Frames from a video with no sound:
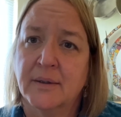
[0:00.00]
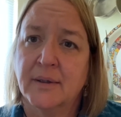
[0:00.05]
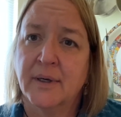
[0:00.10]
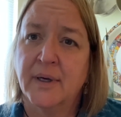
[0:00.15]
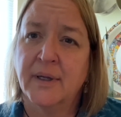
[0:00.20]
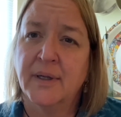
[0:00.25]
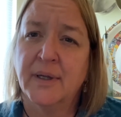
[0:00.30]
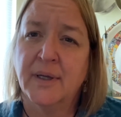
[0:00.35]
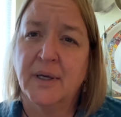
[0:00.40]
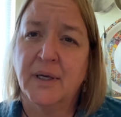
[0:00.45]
I
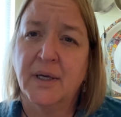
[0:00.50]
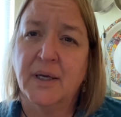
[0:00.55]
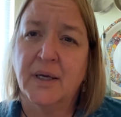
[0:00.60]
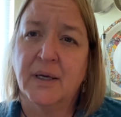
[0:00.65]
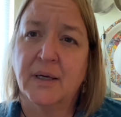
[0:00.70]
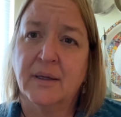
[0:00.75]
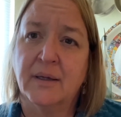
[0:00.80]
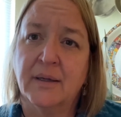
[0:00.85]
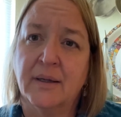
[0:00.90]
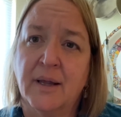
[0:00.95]

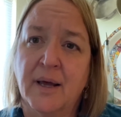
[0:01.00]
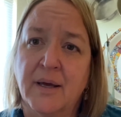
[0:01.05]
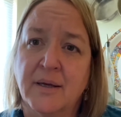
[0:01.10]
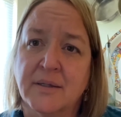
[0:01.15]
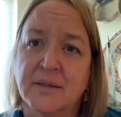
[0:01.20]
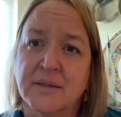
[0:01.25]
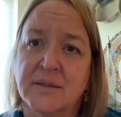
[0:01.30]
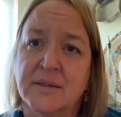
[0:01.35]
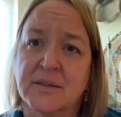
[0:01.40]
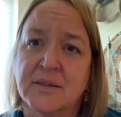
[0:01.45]
think
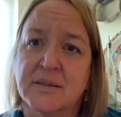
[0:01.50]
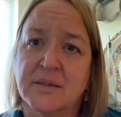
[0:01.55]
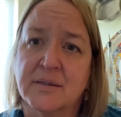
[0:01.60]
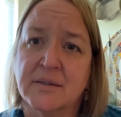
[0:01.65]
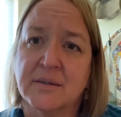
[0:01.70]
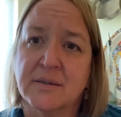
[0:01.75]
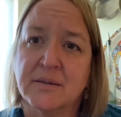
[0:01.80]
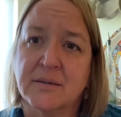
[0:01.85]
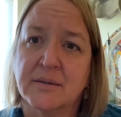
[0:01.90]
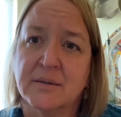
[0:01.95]
that's
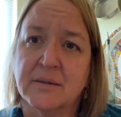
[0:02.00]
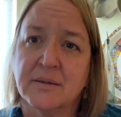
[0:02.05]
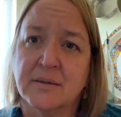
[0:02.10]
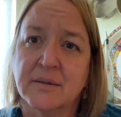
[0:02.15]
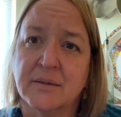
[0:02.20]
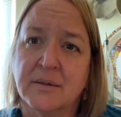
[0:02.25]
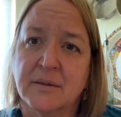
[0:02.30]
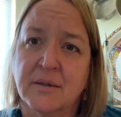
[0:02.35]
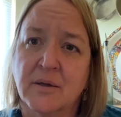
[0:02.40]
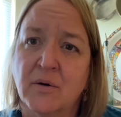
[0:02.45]

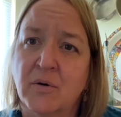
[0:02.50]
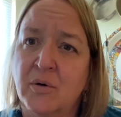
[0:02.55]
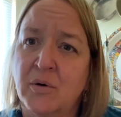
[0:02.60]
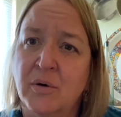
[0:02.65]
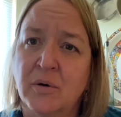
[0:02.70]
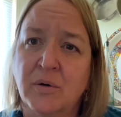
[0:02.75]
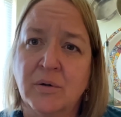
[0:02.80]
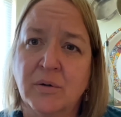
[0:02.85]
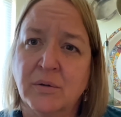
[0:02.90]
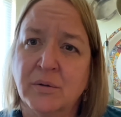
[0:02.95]
the
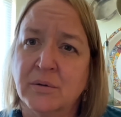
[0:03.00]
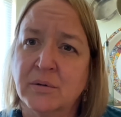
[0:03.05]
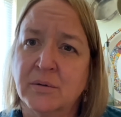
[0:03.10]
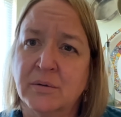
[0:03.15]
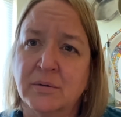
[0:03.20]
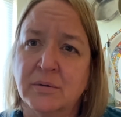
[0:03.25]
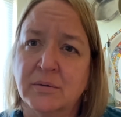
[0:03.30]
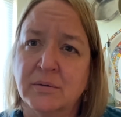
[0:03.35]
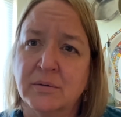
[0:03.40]
whole